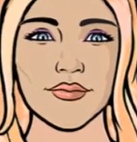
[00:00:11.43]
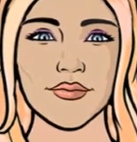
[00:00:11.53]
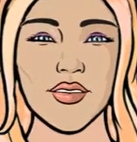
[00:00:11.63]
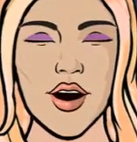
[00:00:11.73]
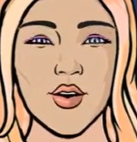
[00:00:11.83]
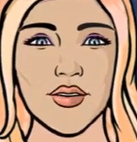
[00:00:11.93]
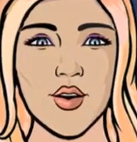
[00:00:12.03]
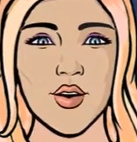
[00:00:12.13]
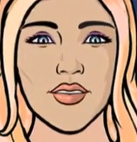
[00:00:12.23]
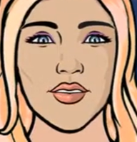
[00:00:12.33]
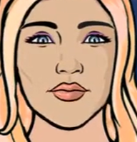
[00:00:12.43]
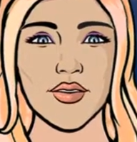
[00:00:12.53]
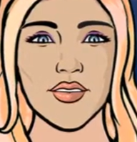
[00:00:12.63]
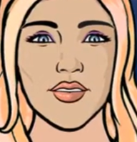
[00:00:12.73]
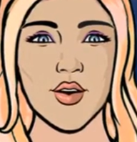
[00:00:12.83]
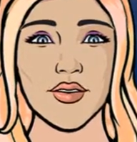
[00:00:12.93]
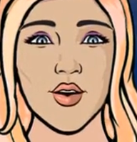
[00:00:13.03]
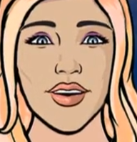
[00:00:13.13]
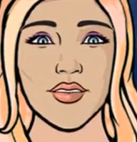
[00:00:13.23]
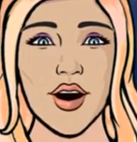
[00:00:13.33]
Star Trek,
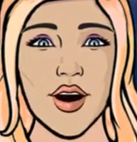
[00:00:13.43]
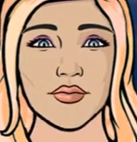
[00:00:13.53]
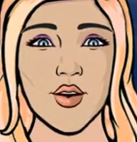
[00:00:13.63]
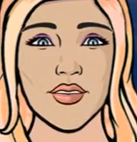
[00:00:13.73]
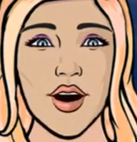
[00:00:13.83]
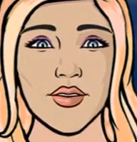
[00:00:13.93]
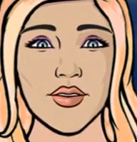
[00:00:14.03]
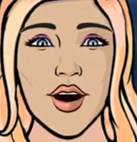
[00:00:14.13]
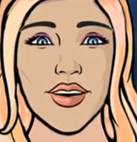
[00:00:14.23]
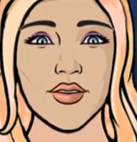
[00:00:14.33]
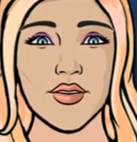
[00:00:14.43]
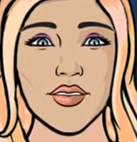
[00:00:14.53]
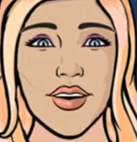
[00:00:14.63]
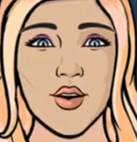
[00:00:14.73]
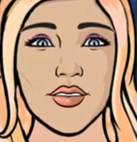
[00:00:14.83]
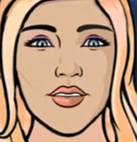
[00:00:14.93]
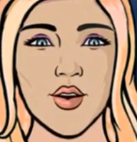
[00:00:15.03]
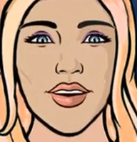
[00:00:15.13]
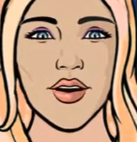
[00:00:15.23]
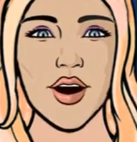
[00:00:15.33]
Discovery is an American television series
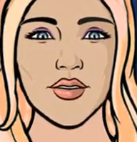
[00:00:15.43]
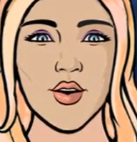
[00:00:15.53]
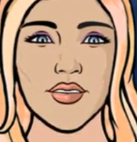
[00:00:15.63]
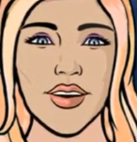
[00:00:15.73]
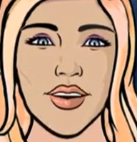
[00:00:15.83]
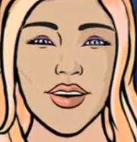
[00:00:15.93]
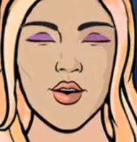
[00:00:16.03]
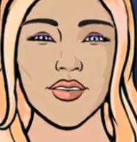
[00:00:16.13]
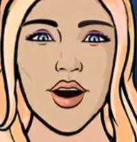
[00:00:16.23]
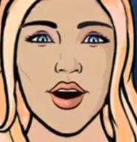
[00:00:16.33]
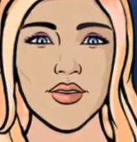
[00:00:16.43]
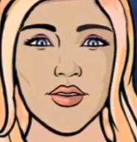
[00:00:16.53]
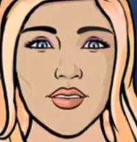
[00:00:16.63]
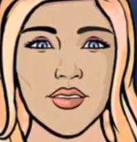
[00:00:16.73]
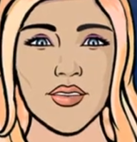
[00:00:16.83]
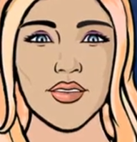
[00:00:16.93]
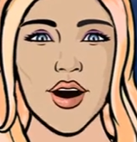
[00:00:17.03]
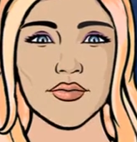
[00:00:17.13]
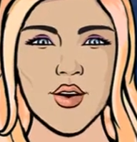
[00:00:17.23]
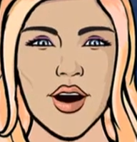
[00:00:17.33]
created for CBS All Access
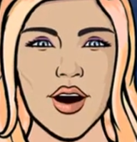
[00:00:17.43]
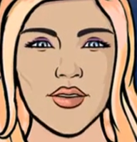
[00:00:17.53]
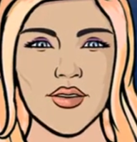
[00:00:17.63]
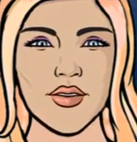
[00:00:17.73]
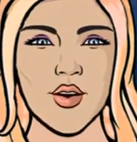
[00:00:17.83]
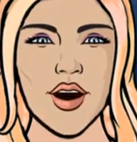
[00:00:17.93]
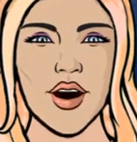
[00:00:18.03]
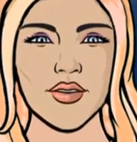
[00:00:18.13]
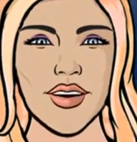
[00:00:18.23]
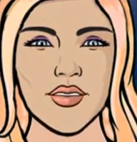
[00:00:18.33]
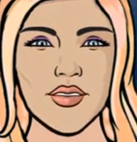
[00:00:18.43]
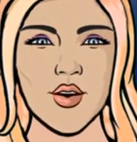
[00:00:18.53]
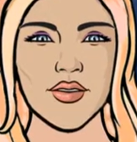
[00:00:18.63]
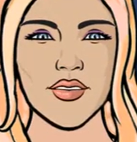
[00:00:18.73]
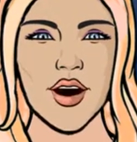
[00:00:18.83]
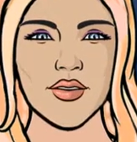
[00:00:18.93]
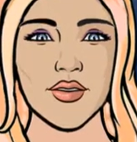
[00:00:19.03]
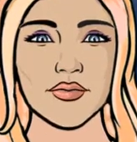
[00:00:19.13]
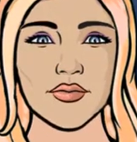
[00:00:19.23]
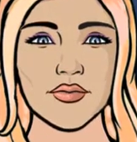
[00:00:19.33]
by Bryan Fuller and Alex
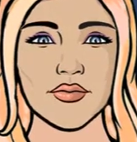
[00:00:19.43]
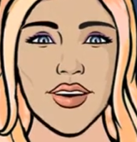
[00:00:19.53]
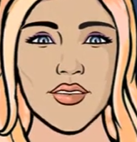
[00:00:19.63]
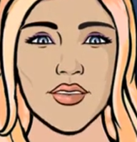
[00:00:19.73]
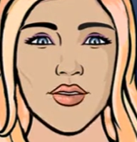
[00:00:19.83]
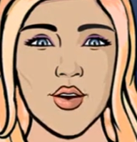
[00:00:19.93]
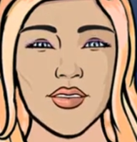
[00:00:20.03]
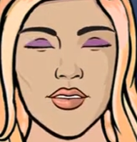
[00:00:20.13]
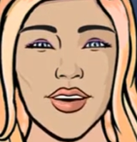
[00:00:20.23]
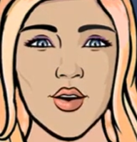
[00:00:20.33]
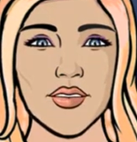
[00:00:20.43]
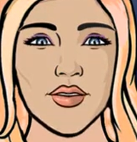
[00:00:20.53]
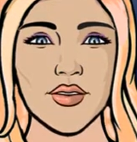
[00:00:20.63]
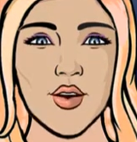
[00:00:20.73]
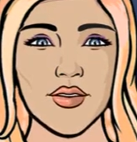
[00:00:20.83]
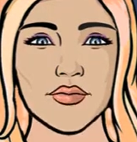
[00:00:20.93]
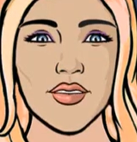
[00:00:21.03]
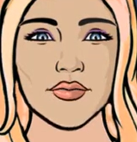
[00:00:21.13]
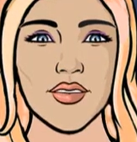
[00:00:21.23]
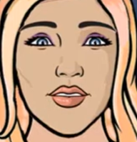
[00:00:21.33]
Kurtzman. It is the first series developed
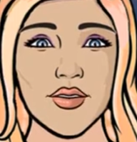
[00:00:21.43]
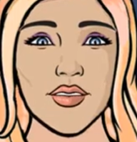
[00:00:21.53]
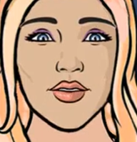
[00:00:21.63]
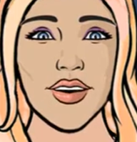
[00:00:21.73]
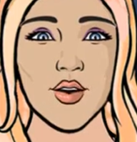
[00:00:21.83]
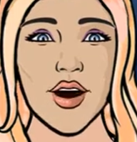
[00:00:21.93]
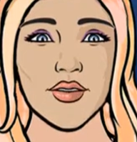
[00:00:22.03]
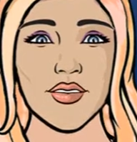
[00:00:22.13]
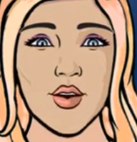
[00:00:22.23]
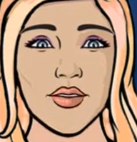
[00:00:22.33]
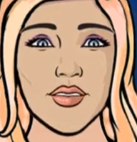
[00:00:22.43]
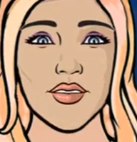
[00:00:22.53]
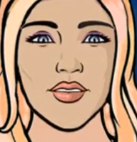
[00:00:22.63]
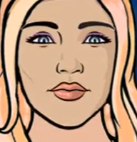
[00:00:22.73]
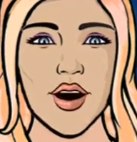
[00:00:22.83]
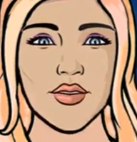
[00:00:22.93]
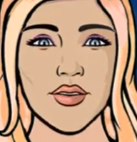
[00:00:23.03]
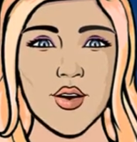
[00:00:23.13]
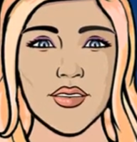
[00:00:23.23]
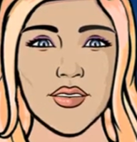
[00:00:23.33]
specifically for that service, and the
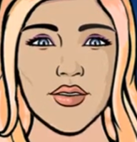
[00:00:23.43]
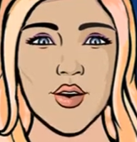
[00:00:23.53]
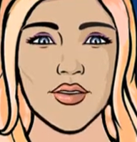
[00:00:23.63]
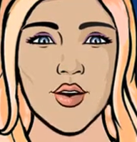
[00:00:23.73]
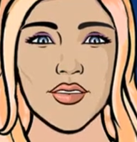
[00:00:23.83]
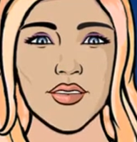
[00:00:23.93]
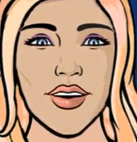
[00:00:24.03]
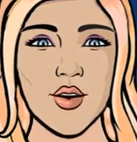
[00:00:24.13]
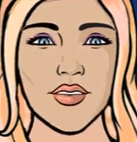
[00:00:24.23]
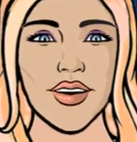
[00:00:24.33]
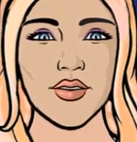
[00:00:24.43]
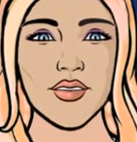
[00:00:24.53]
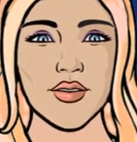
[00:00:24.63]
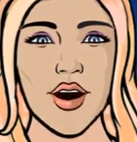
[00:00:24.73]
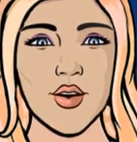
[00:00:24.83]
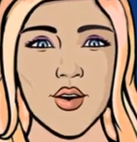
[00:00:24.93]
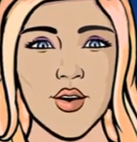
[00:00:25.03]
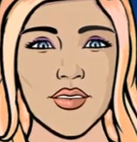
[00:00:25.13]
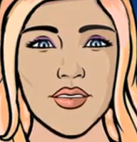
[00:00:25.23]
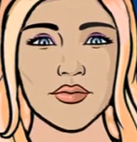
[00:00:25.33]
first Star Trek series since Star
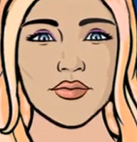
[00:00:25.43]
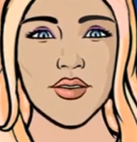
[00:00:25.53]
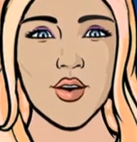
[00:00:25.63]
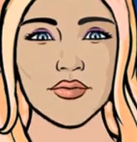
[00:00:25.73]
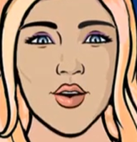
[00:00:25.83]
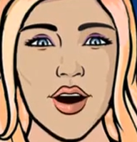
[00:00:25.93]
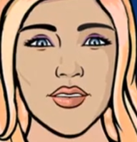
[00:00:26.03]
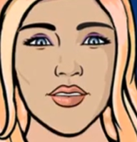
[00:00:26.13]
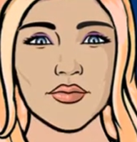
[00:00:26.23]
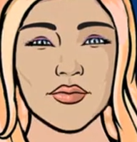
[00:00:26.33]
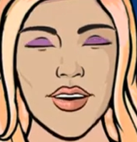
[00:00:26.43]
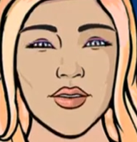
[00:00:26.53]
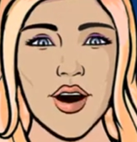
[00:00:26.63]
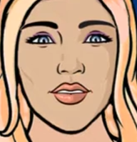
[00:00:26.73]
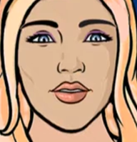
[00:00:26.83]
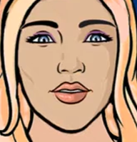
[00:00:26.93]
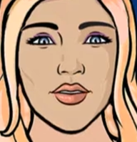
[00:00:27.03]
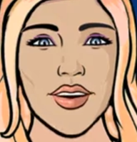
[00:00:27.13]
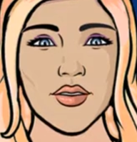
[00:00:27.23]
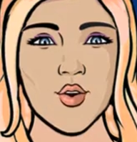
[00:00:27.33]
Trek, Enterprise, which
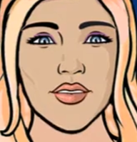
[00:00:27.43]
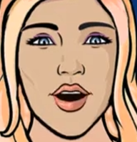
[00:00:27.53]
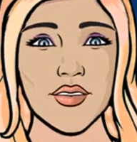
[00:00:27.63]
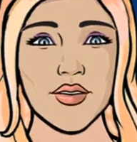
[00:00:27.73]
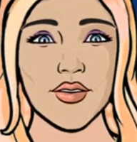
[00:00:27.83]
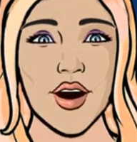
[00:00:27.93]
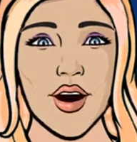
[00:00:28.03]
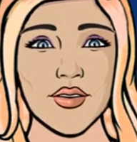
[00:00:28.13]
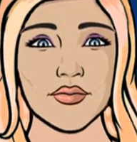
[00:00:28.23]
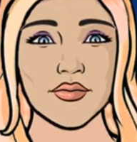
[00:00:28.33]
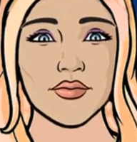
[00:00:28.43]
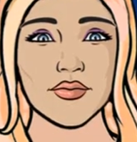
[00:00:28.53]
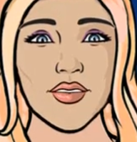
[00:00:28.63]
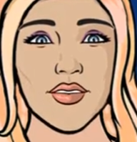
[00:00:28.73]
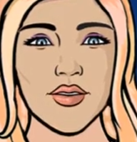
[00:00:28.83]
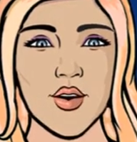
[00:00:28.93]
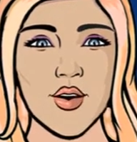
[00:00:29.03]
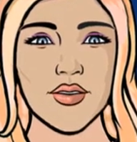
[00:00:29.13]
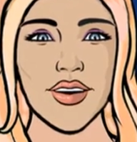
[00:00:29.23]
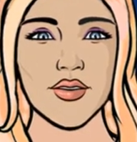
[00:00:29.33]
concluded in 2005 set
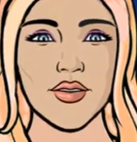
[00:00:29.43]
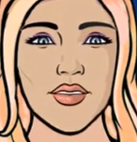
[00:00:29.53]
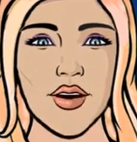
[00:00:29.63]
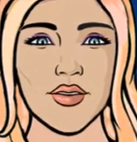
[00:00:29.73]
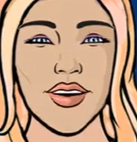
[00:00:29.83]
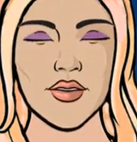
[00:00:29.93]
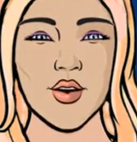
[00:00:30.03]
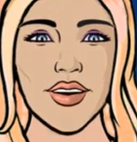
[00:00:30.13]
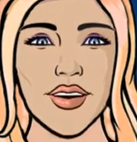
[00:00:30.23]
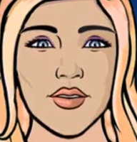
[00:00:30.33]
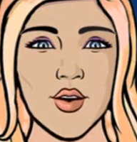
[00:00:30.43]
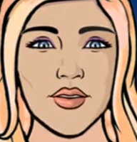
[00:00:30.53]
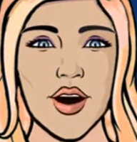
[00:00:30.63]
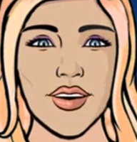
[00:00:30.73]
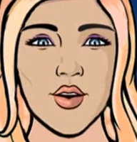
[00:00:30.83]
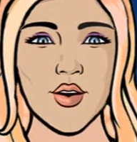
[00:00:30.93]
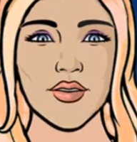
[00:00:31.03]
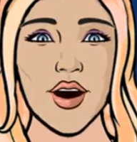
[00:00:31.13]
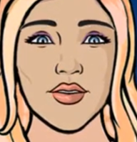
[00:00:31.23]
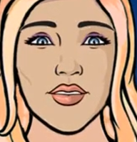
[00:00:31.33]
roughly a decade before the events of the
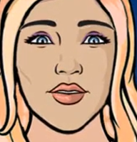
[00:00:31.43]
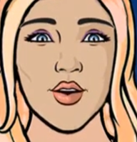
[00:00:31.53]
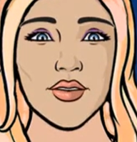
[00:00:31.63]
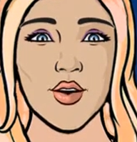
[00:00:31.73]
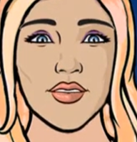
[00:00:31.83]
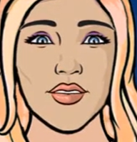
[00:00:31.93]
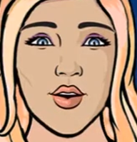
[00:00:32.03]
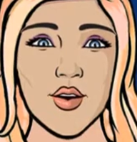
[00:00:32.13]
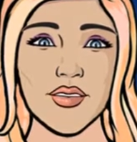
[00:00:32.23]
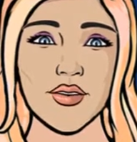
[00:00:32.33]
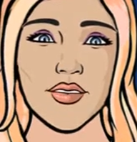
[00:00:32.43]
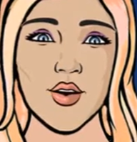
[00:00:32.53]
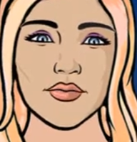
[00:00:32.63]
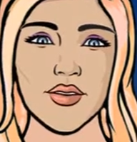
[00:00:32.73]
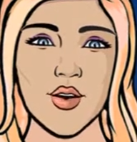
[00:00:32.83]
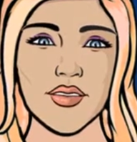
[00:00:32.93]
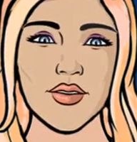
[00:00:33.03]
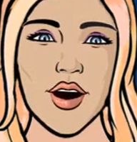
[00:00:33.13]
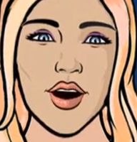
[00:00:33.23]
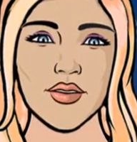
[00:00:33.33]
original Star Trek series and separate from the
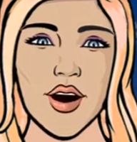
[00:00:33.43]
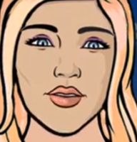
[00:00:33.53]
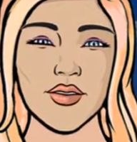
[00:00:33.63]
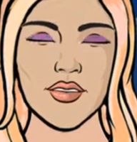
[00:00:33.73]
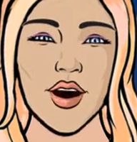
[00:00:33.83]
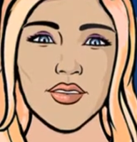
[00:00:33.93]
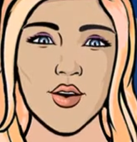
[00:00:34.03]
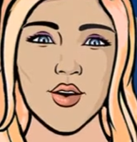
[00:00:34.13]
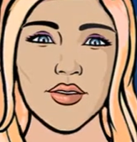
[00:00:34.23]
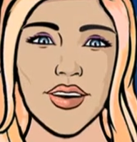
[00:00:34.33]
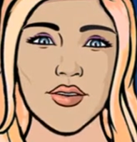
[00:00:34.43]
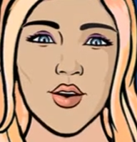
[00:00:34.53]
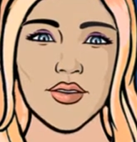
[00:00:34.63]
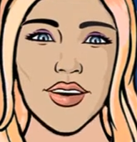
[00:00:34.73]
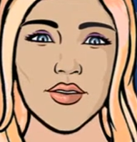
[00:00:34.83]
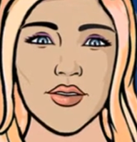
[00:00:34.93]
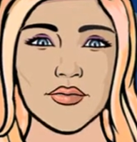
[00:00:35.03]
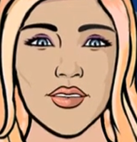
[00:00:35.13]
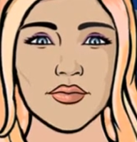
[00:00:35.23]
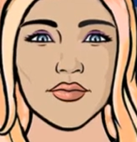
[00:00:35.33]
timeline of the concurrent feature
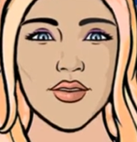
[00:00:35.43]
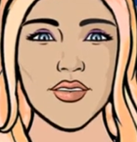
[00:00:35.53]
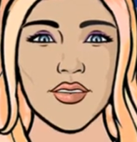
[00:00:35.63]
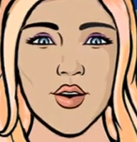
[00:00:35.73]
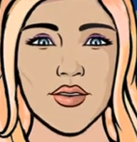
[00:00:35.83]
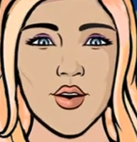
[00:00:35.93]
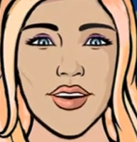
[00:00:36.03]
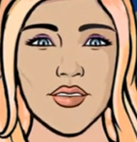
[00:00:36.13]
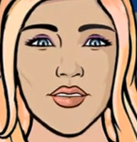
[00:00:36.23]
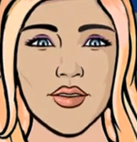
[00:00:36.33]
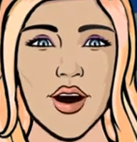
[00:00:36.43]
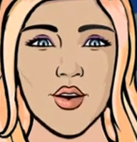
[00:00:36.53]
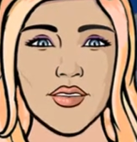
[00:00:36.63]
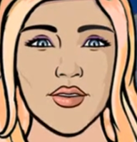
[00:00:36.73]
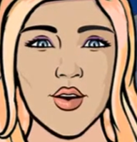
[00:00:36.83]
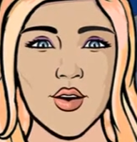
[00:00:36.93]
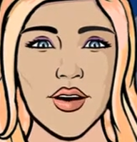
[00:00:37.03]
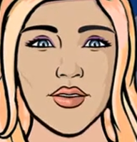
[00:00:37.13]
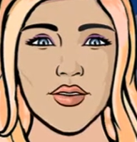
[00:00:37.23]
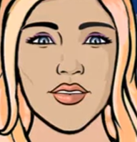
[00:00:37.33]
films. Discovery explores the
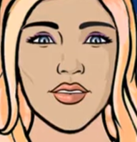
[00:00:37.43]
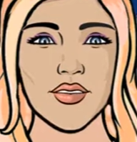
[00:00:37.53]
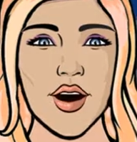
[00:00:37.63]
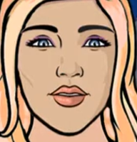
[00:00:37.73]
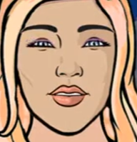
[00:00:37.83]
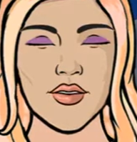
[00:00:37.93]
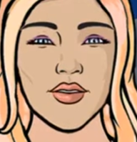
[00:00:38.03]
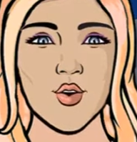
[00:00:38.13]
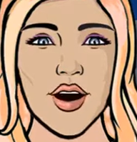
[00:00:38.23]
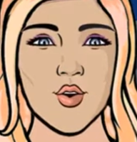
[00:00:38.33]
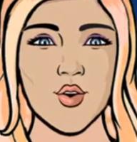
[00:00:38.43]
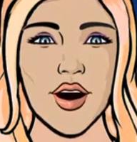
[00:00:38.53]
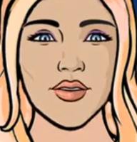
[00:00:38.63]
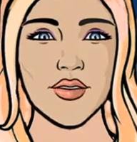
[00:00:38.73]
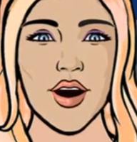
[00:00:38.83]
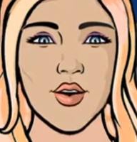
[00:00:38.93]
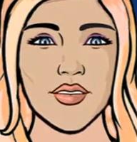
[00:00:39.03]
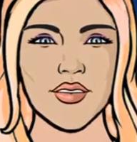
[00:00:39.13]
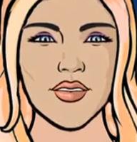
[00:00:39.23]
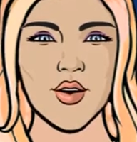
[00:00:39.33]
Federation Klingon Cold War while
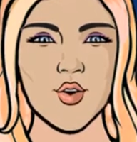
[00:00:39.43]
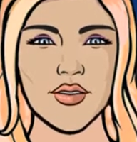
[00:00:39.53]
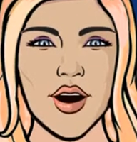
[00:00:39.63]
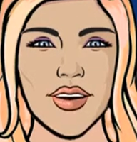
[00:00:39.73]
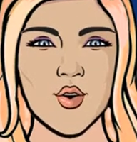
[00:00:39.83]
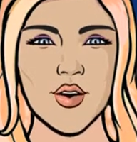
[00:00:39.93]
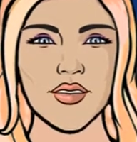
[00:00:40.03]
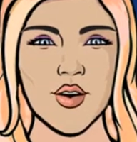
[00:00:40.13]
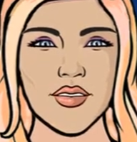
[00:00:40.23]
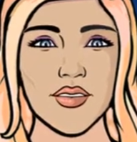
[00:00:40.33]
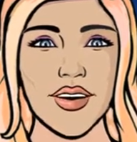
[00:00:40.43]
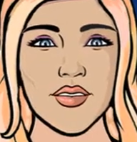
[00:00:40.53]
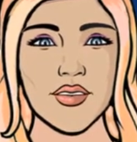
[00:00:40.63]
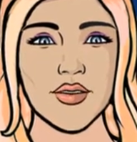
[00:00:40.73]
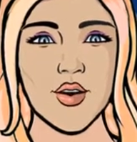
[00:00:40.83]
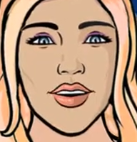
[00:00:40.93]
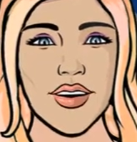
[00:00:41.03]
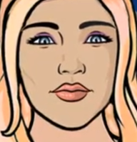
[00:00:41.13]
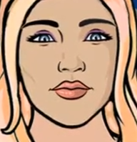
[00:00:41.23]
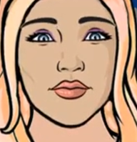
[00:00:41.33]
following the crew of the USS Discovery.